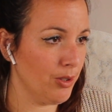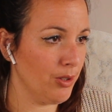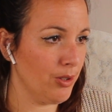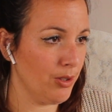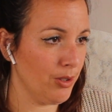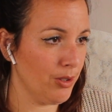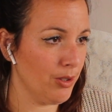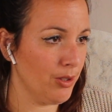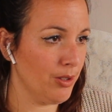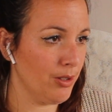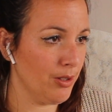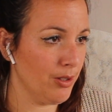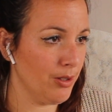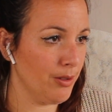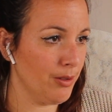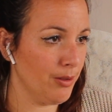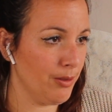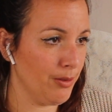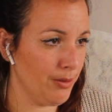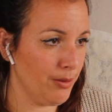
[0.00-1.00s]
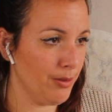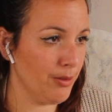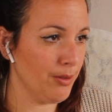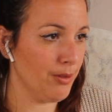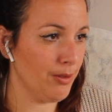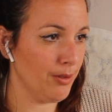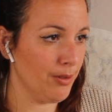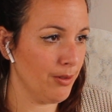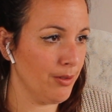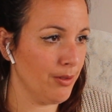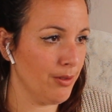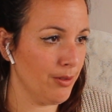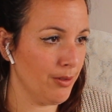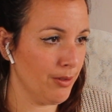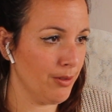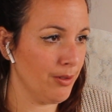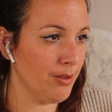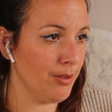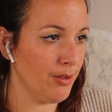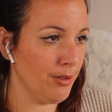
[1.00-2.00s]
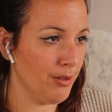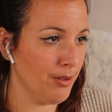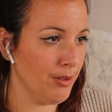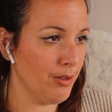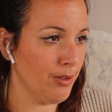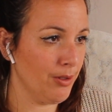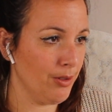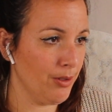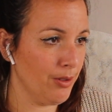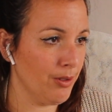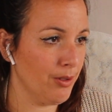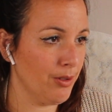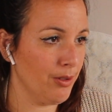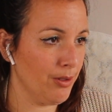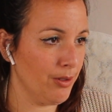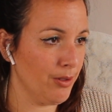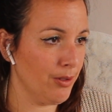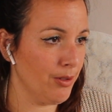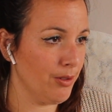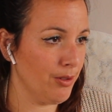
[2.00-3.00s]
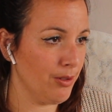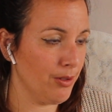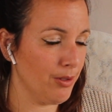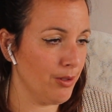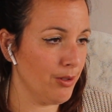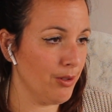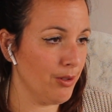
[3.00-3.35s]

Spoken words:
No words are spoken by the person on screen.